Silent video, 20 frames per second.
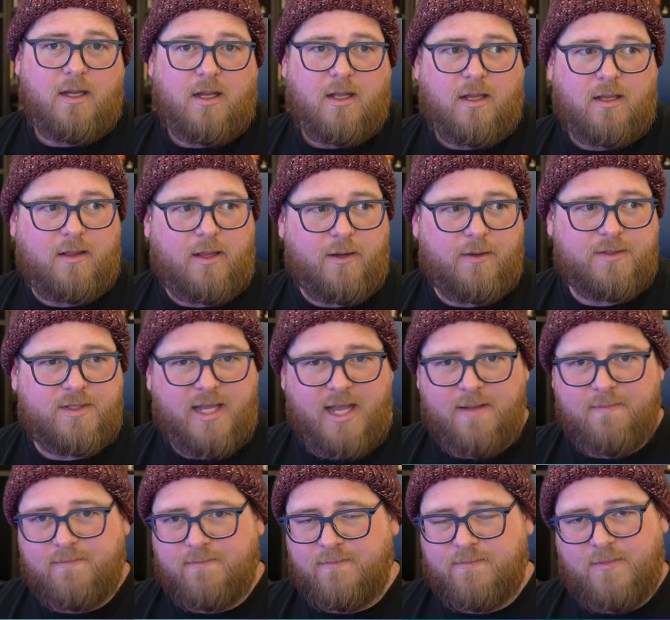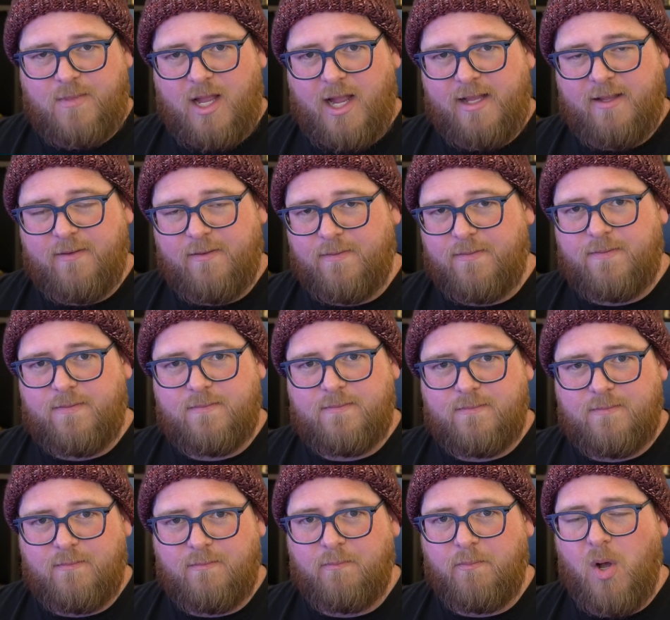There's that kind of
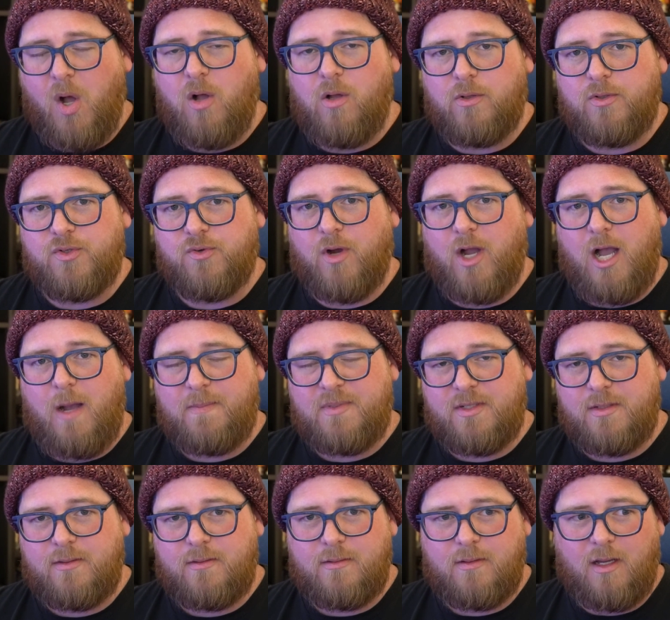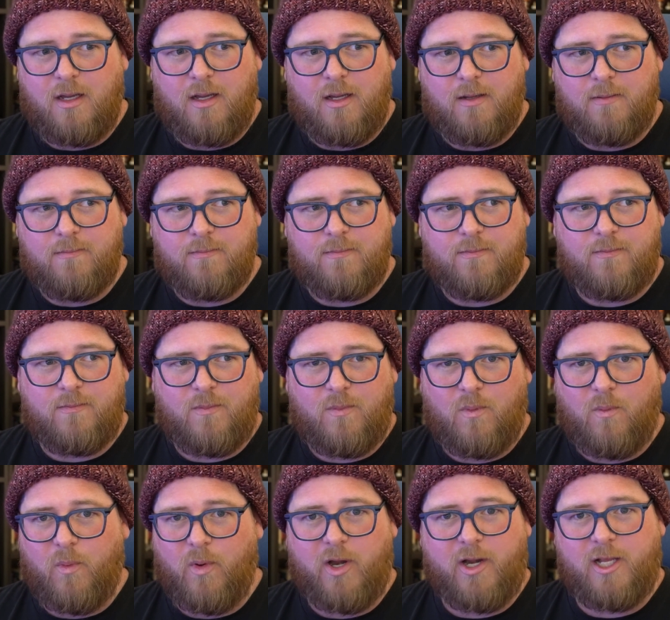ball dropped. Um,
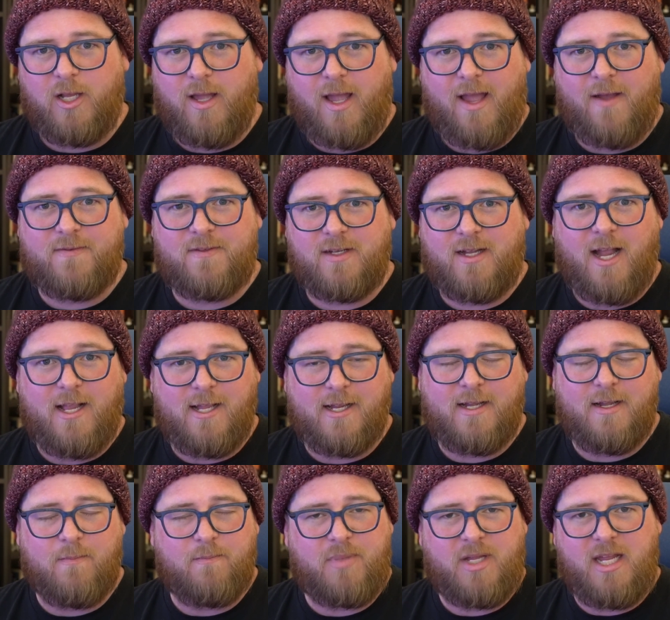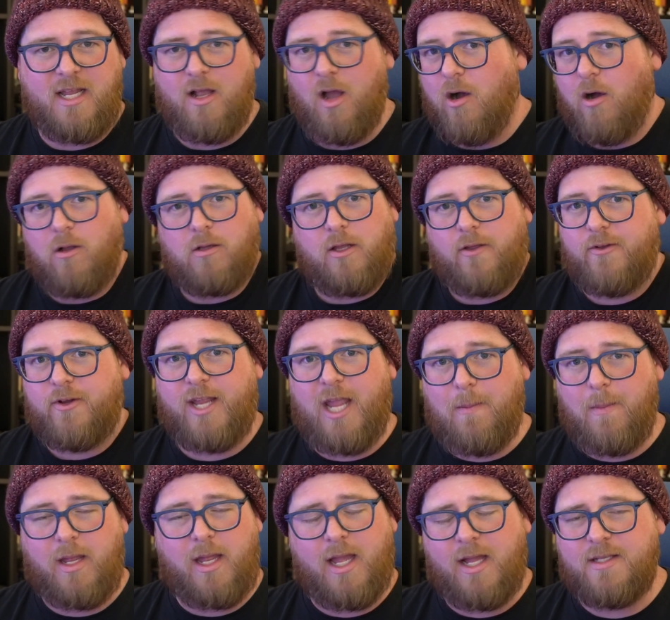we're going to have to kind of compete all other
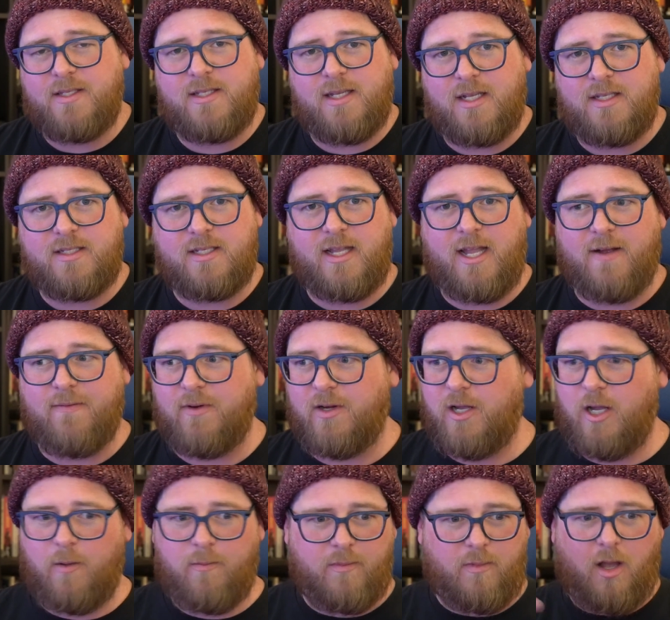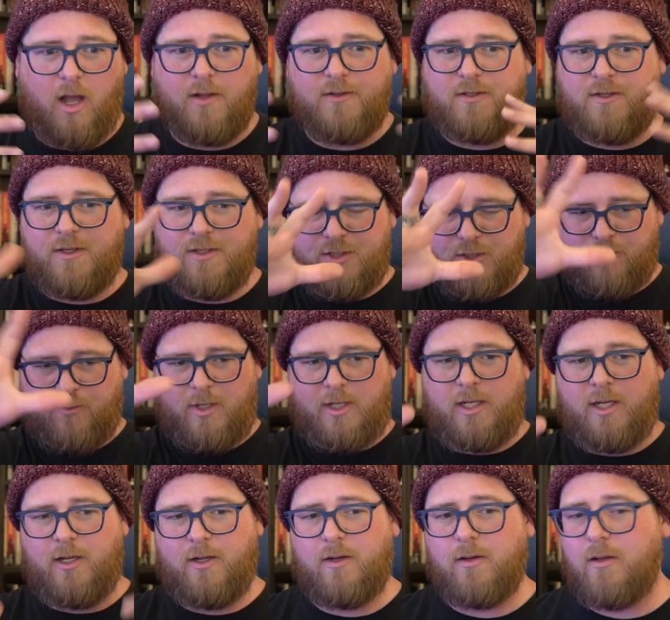gaming headsets that ever come onto the screen
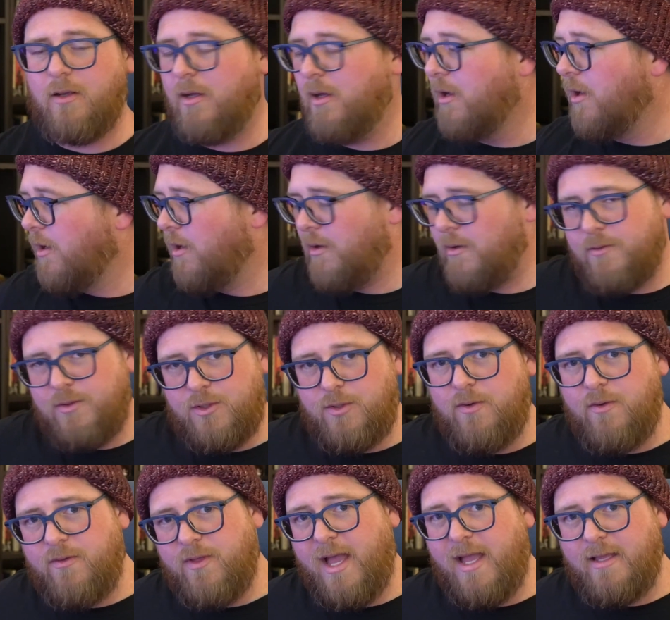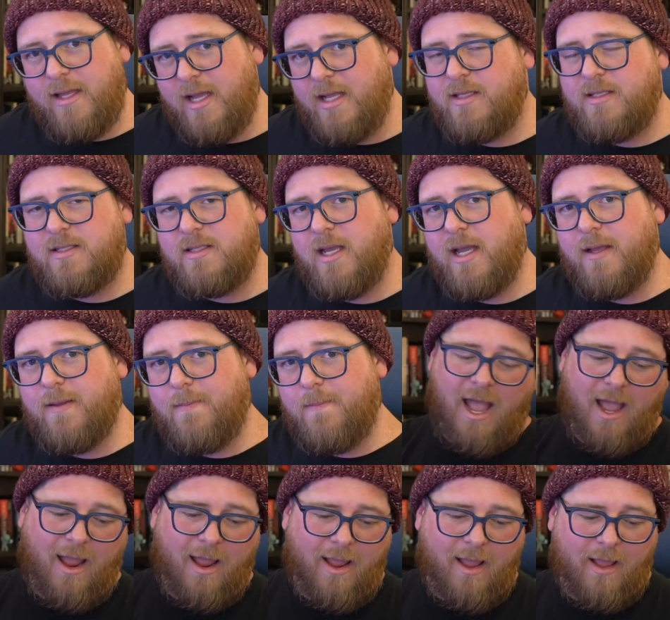here to that headset.
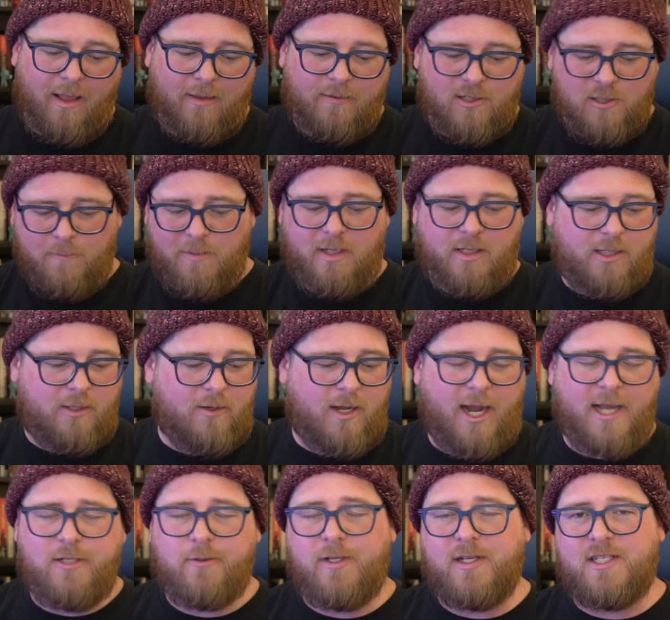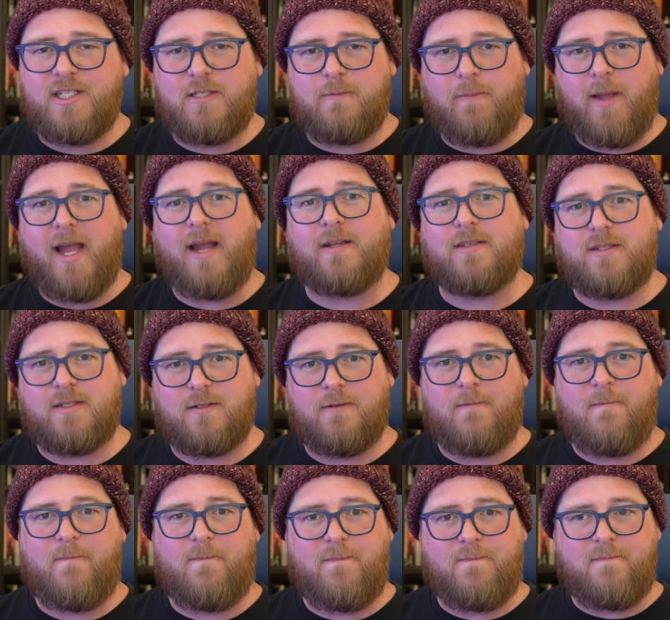To be clear, I don't expect
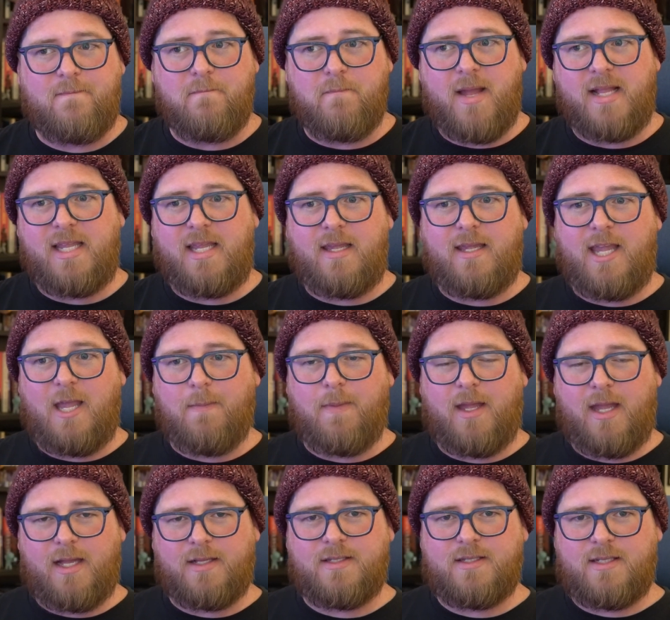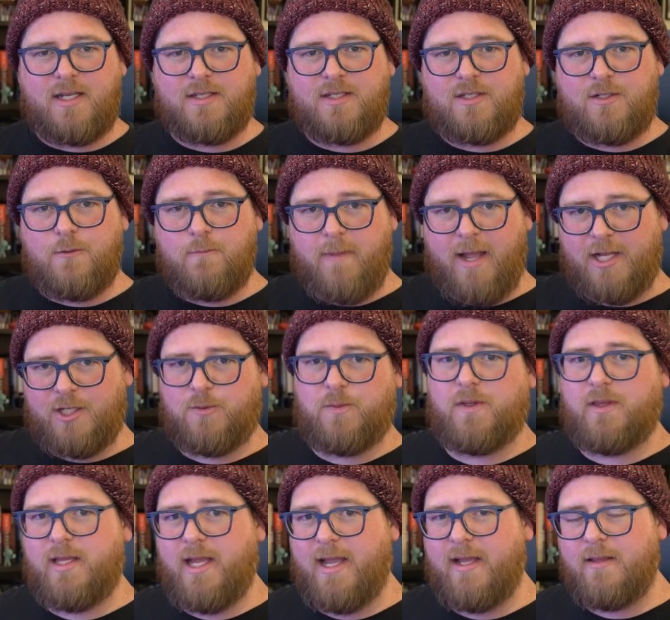many gaming headsets to match with
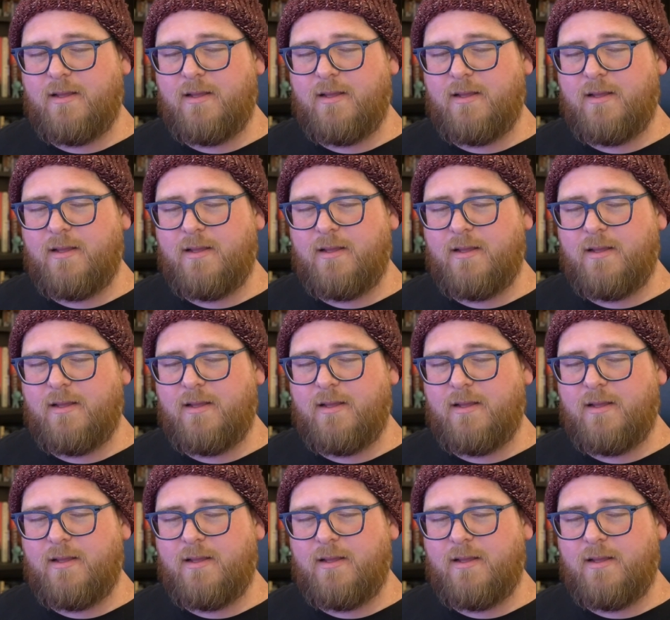that.